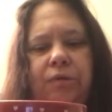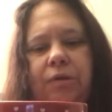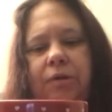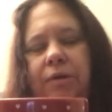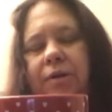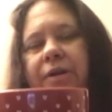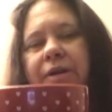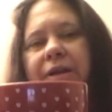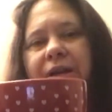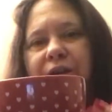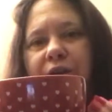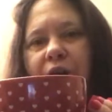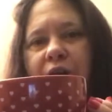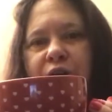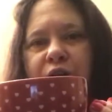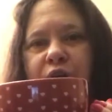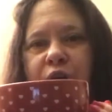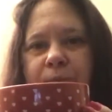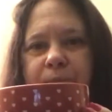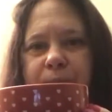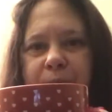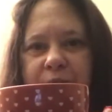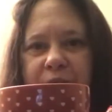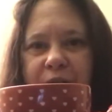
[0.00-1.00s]
Yeah, I
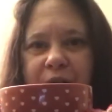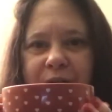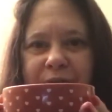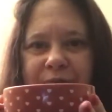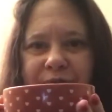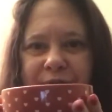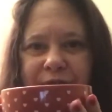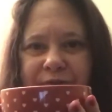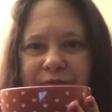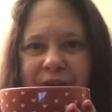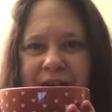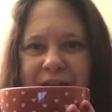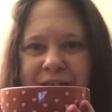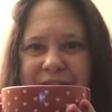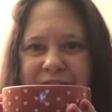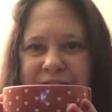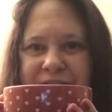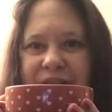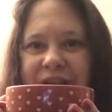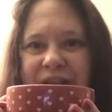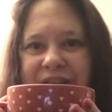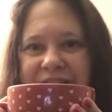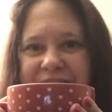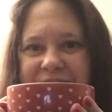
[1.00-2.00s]
could put it up for
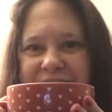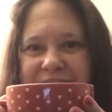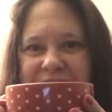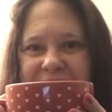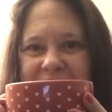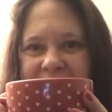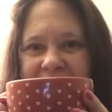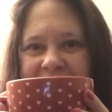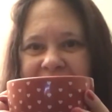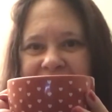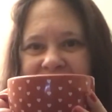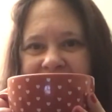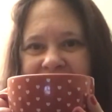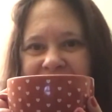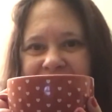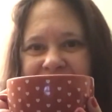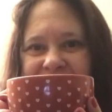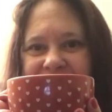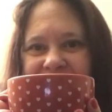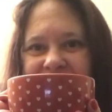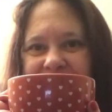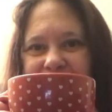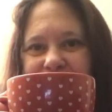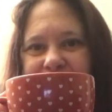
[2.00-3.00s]
Valentine's Day and
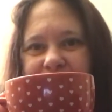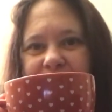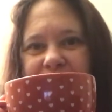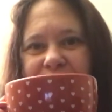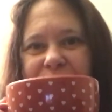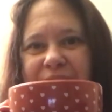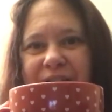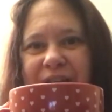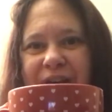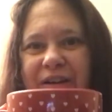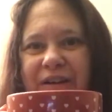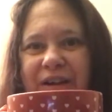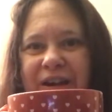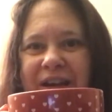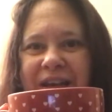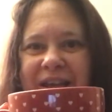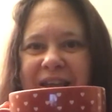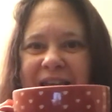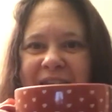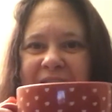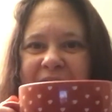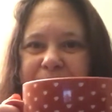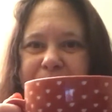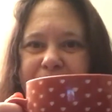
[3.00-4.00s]
everything, but I think I'm going
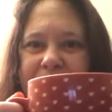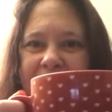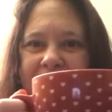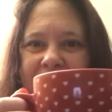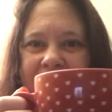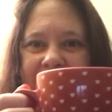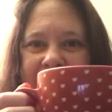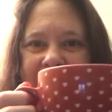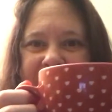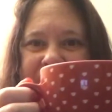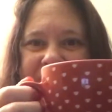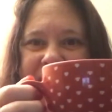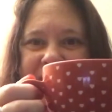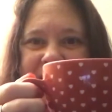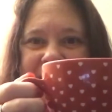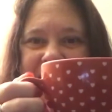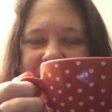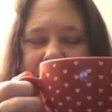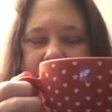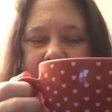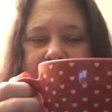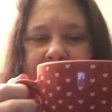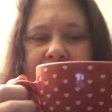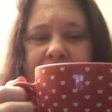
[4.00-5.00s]
to keep it out
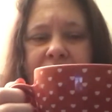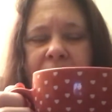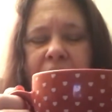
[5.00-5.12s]
anyway.